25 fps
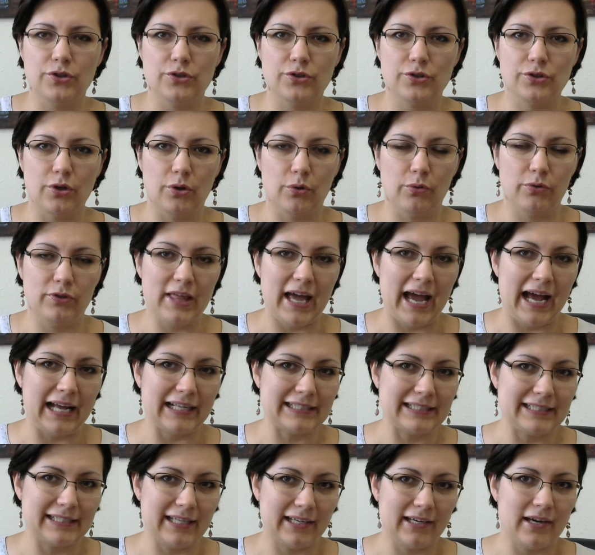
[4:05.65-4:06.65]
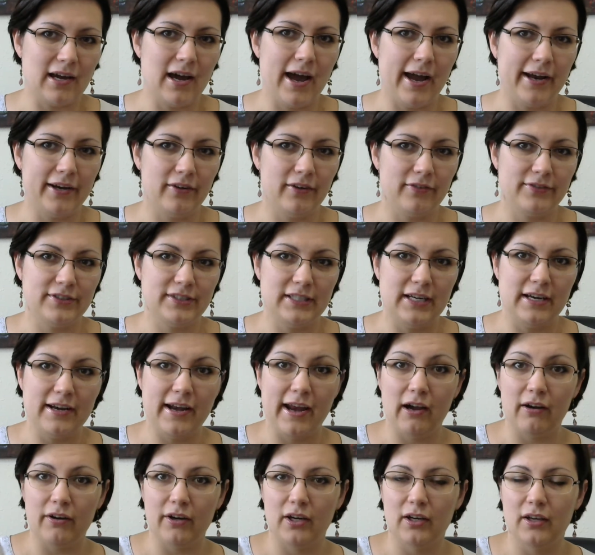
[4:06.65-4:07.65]
So that's the kind of
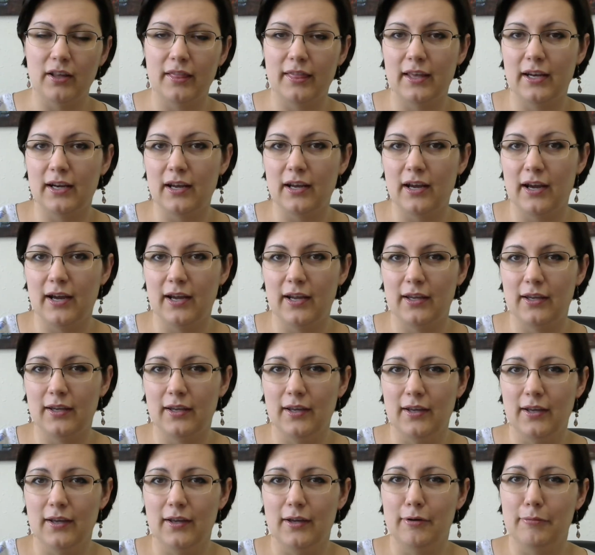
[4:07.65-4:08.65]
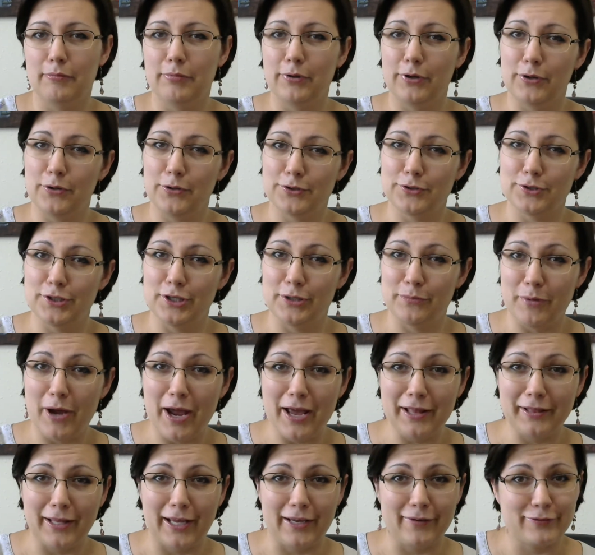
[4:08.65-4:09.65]
scenario that I've been using in
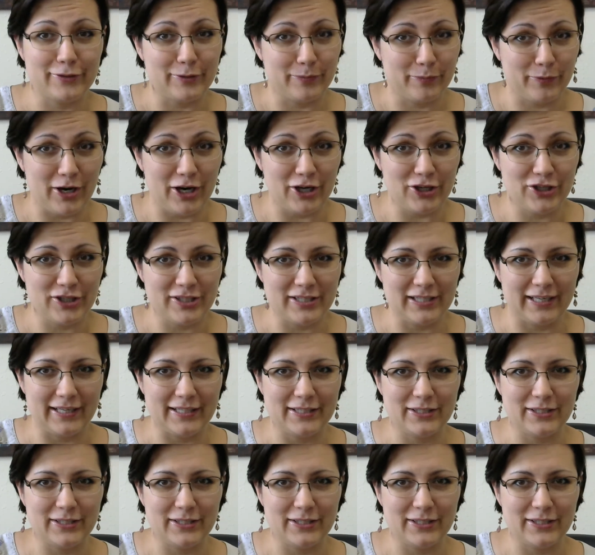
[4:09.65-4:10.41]
my life subconsciously.